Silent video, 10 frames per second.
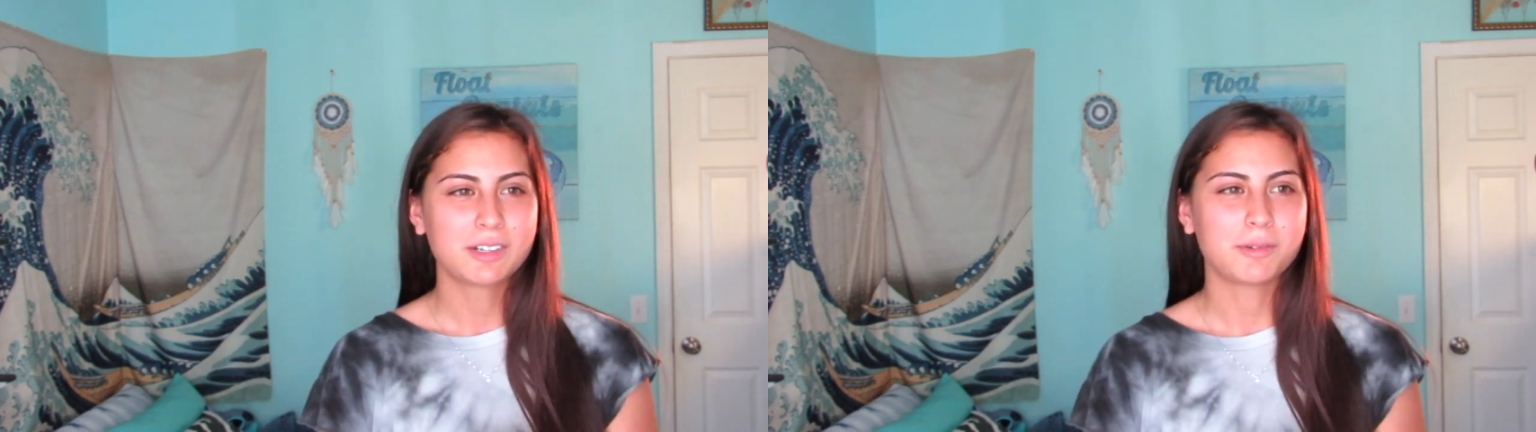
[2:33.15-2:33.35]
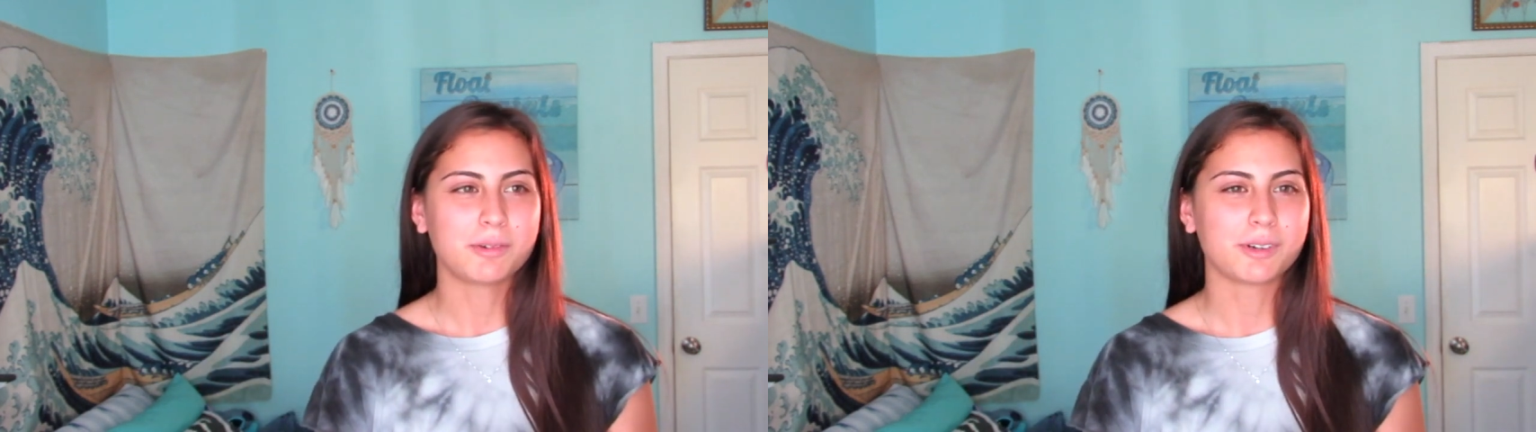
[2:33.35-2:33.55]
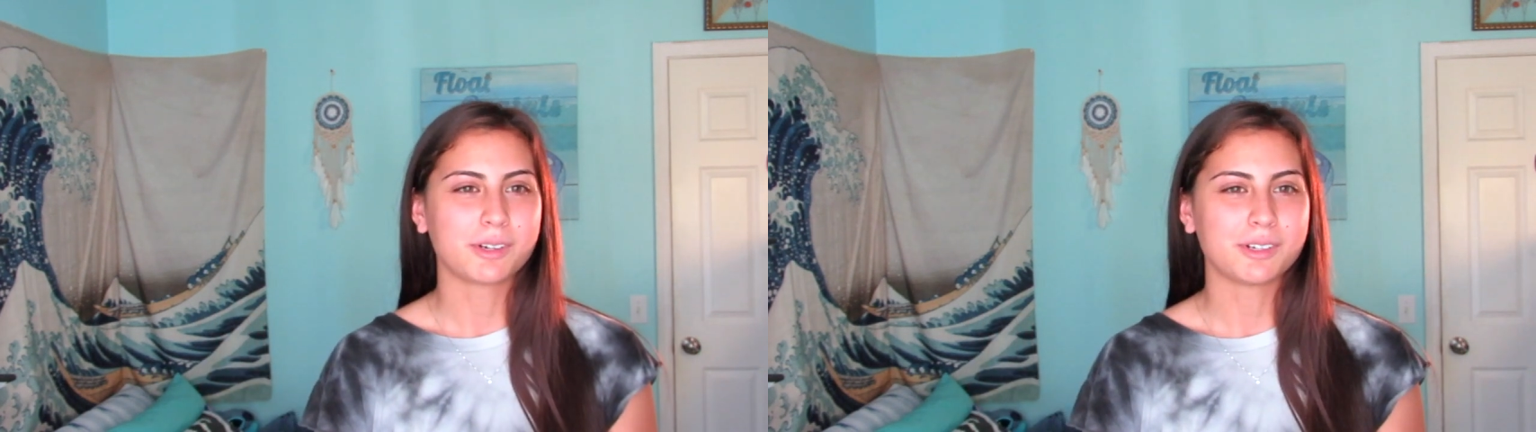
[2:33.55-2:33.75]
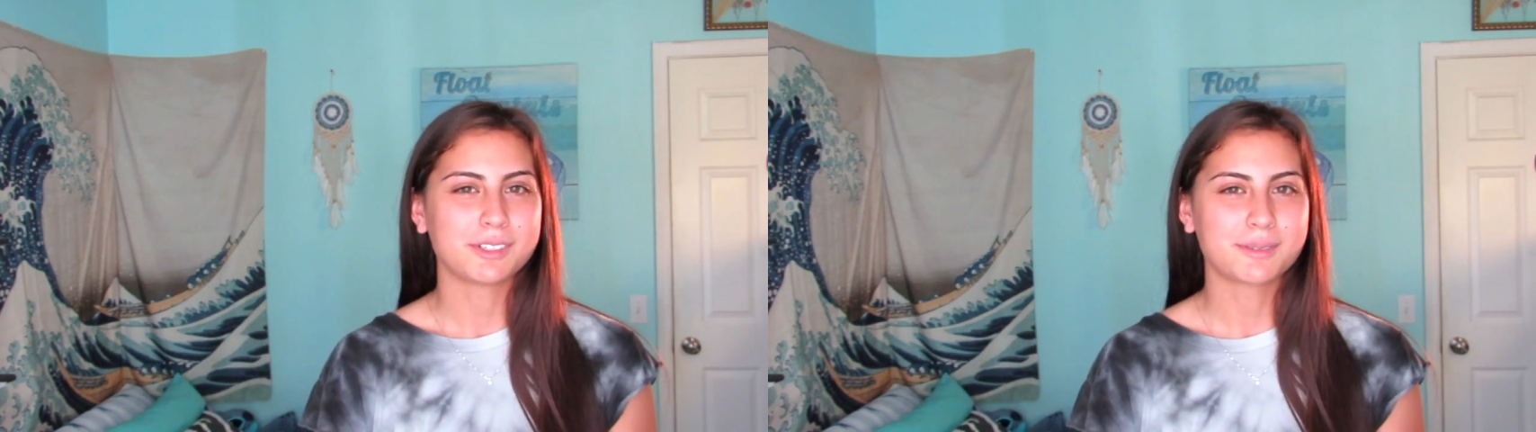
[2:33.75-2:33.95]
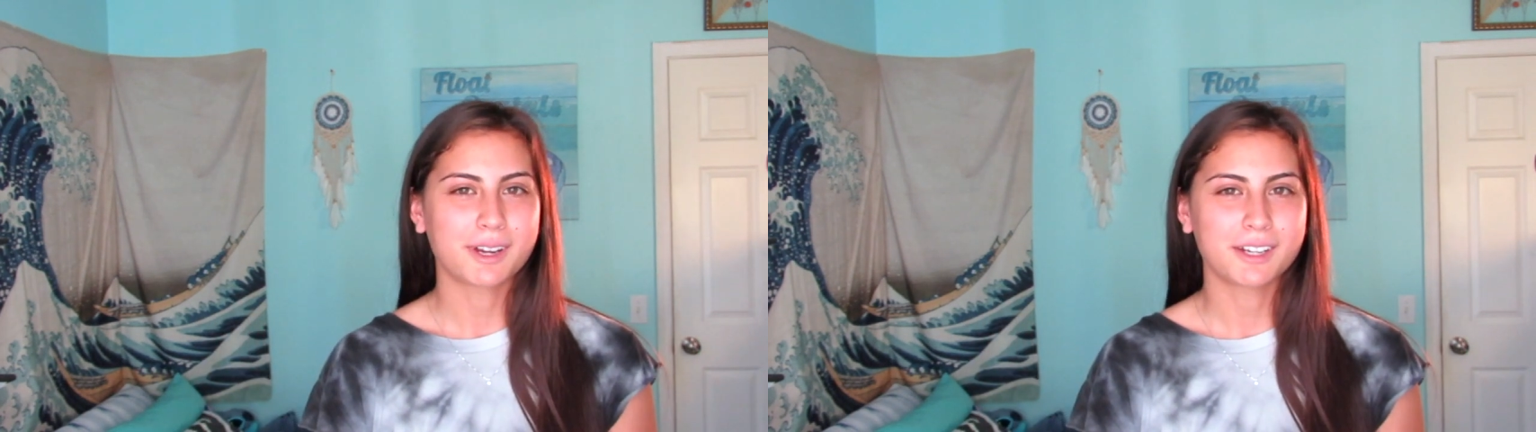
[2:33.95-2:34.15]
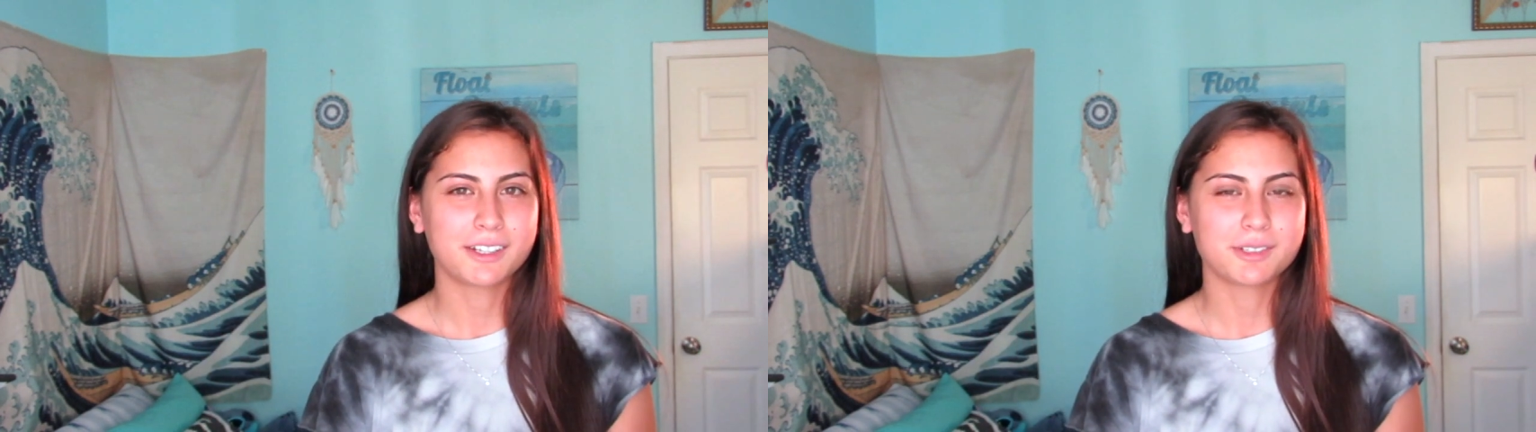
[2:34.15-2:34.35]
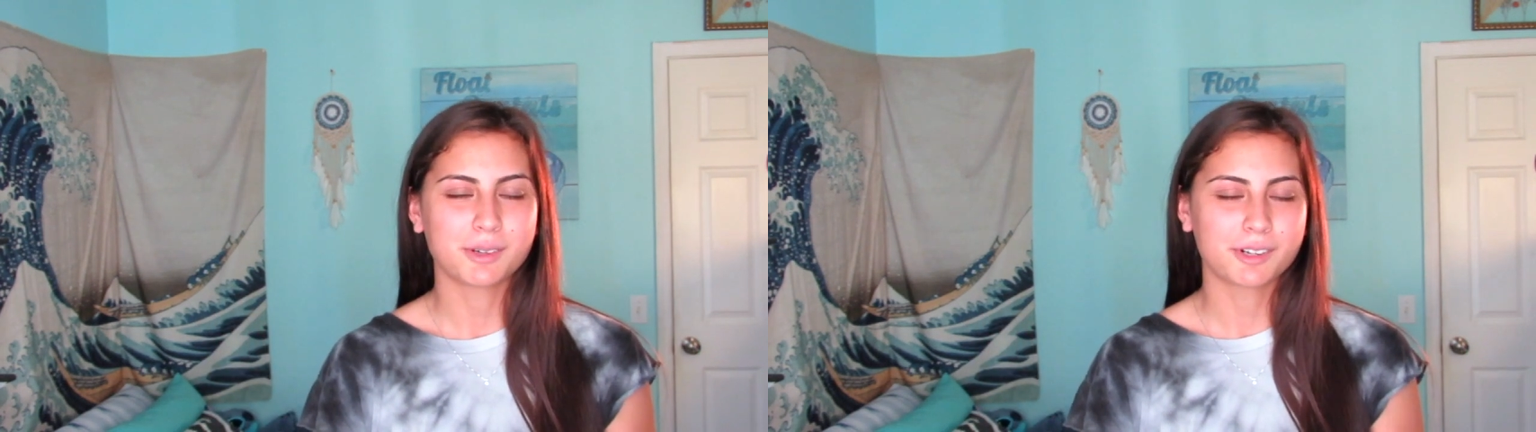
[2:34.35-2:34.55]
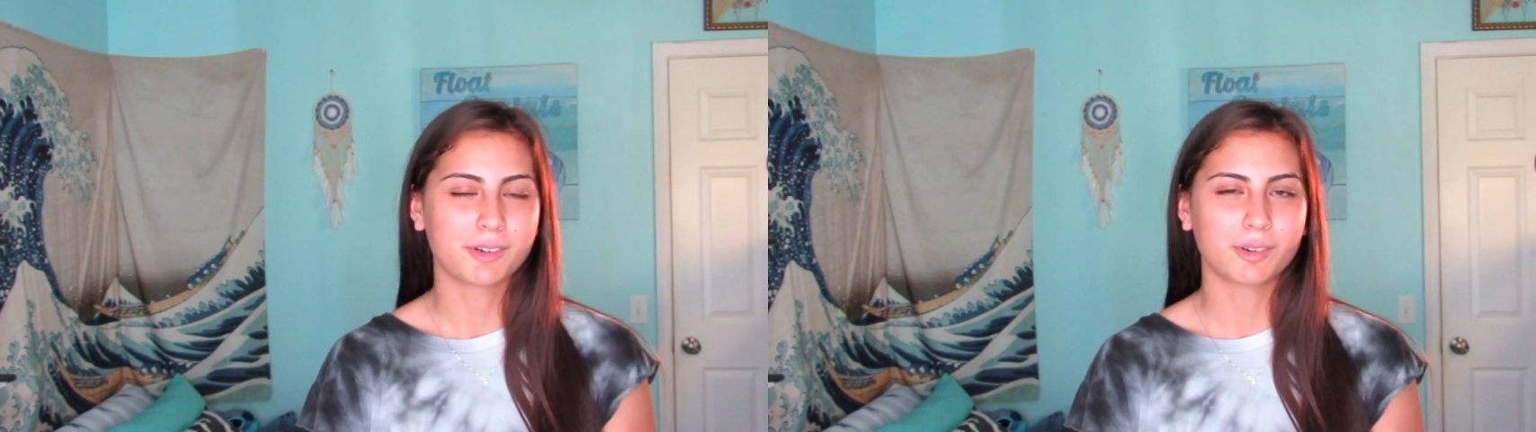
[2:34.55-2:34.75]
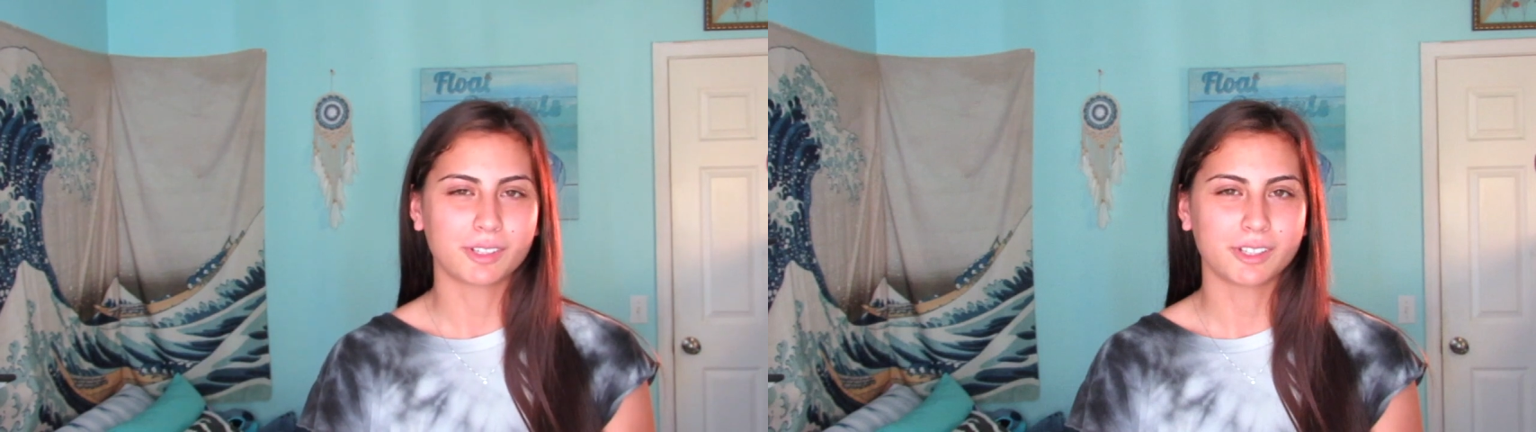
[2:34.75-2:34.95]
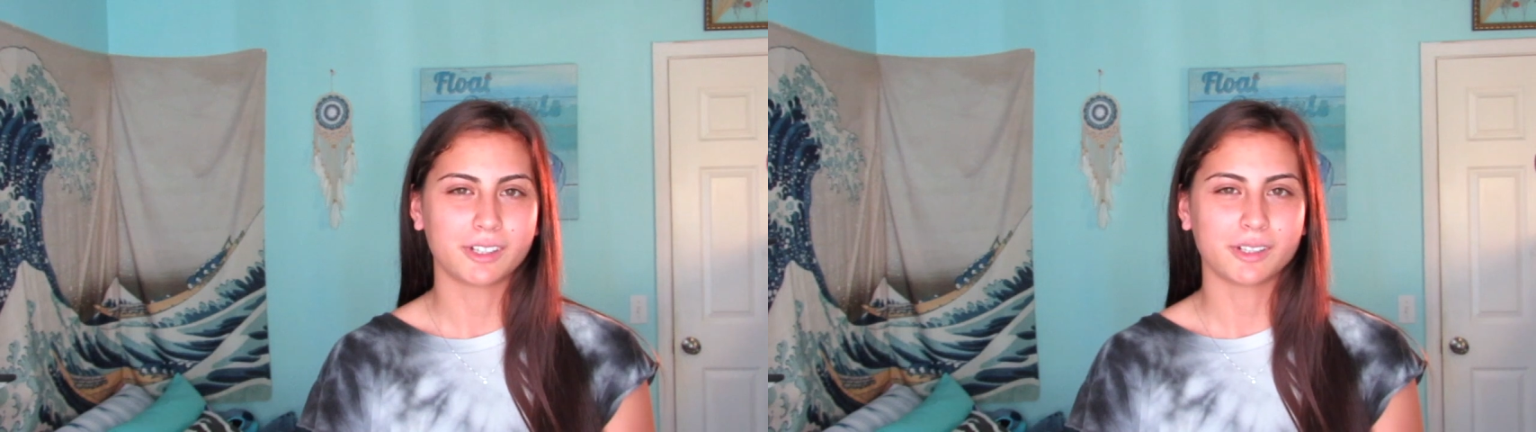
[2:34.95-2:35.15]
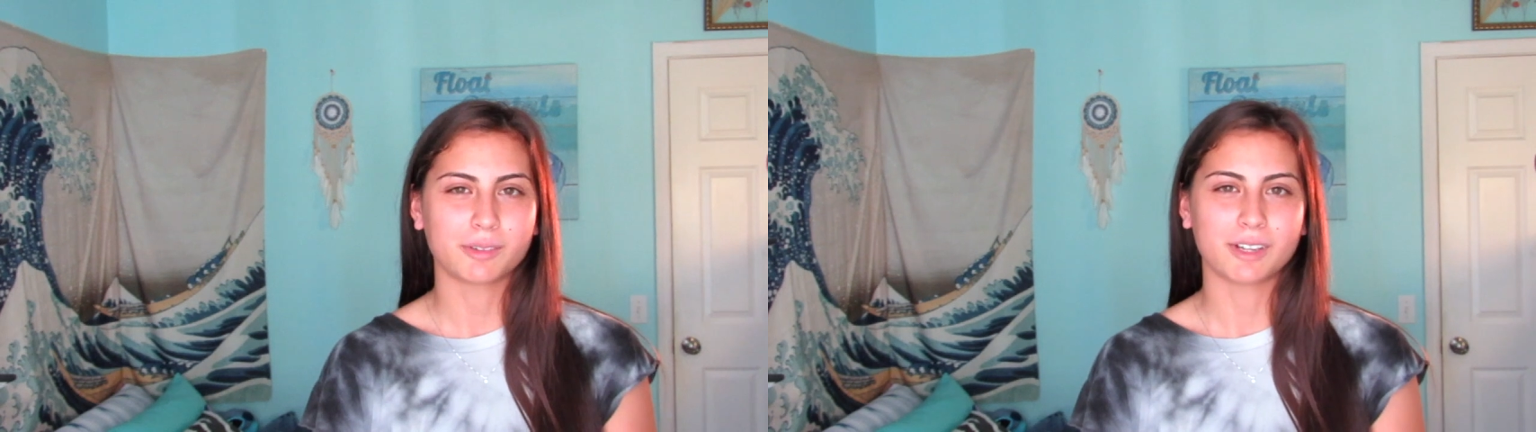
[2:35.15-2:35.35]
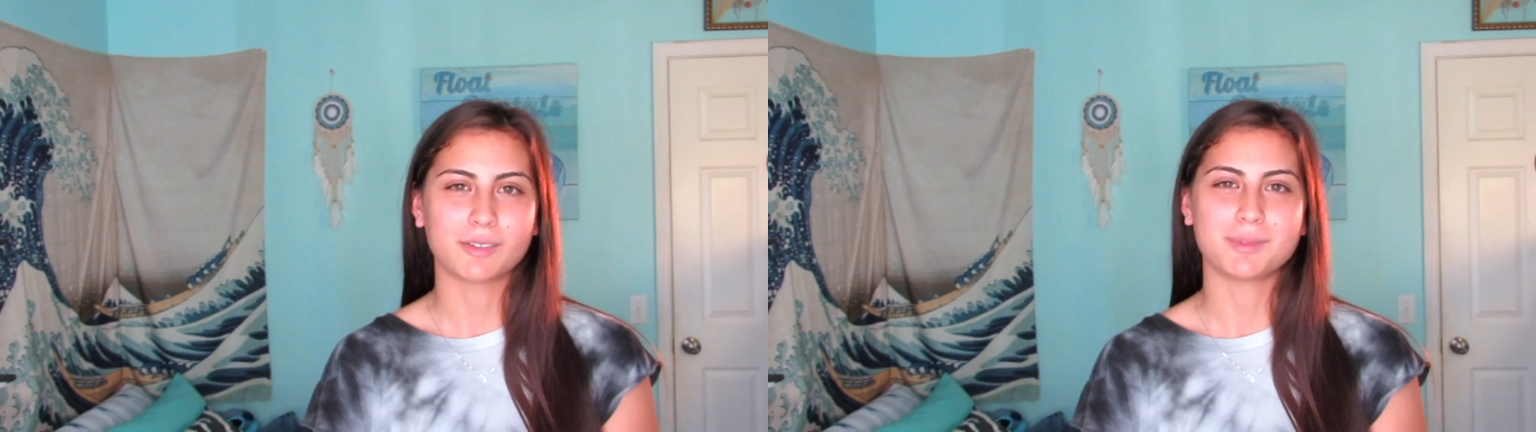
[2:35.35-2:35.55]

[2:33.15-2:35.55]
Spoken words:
or some kind of Toyota Corolla or whatever,